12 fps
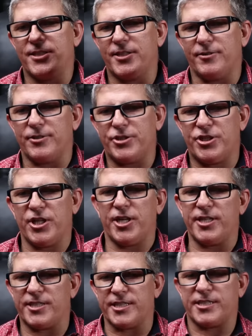you know, a
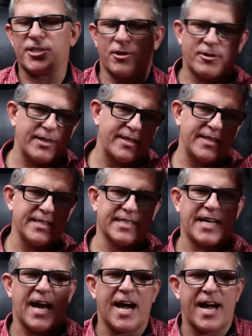judge that's talking to this
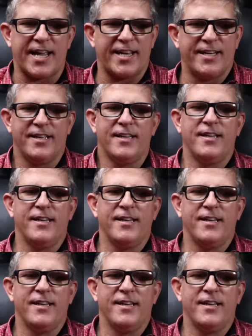guy,